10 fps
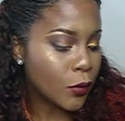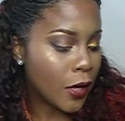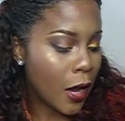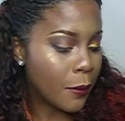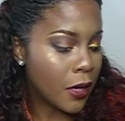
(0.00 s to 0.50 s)

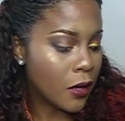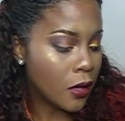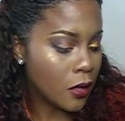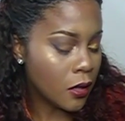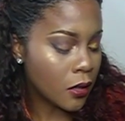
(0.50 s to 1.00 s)
And she
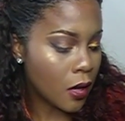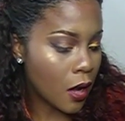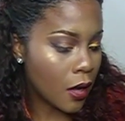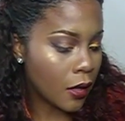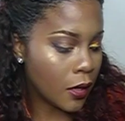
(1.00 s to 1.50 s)
actually got
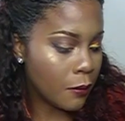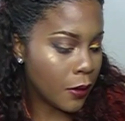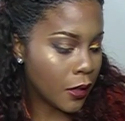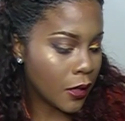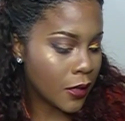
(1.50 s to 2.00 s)
me
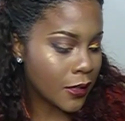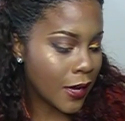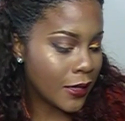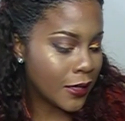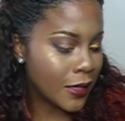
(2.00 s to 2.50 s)
hooked on
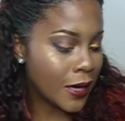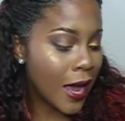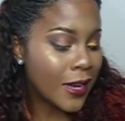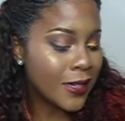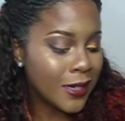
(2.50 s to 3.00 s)
it
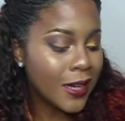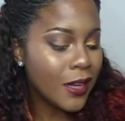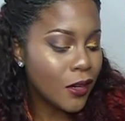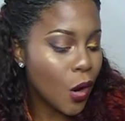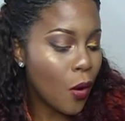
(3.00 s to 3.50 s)
because I
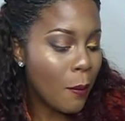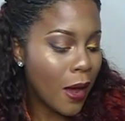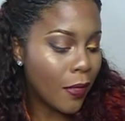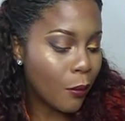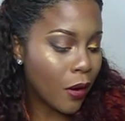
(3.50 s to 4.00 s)

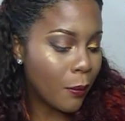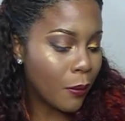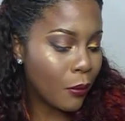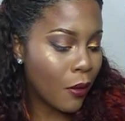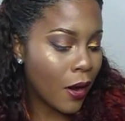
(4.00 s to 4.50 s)
did
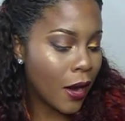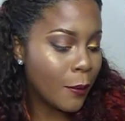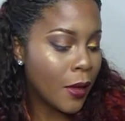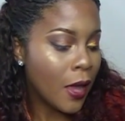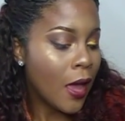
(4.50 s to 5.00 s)
know about the
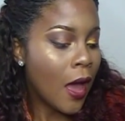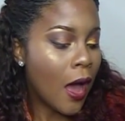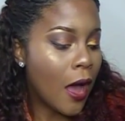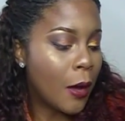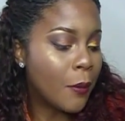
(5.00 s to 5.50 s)
Prep and
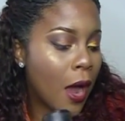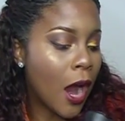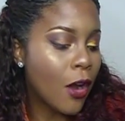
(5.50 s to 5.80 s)
Prime.